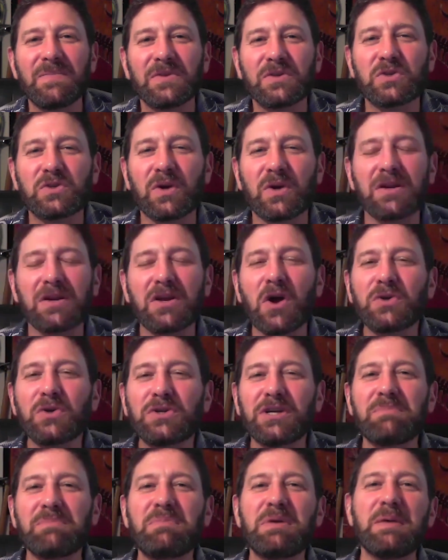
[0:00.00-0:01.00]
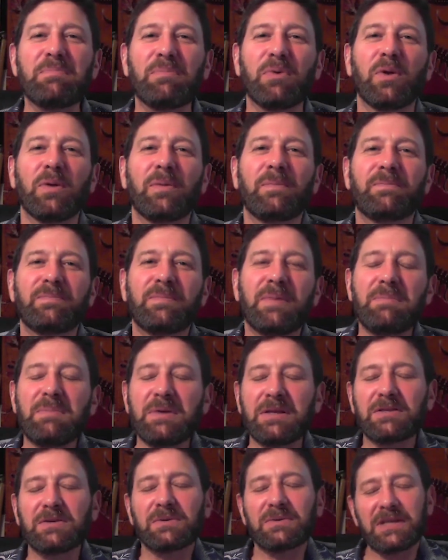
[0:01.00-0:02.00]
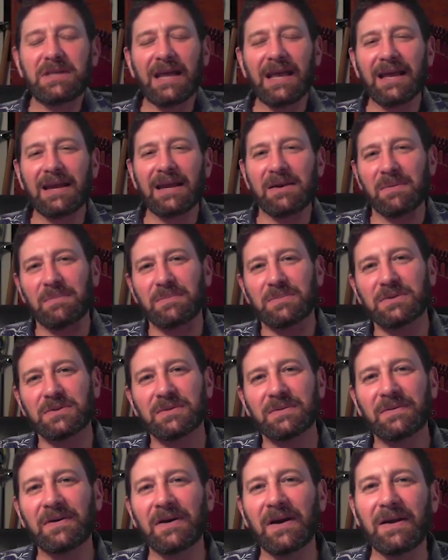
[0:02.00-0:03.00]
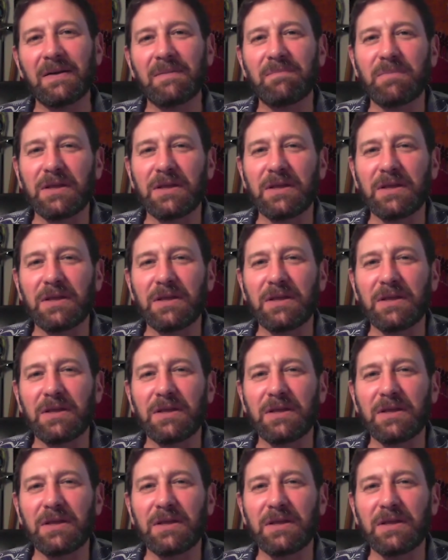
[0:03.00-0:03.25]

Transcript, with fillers: Start coaching people, maybe do tandems, right?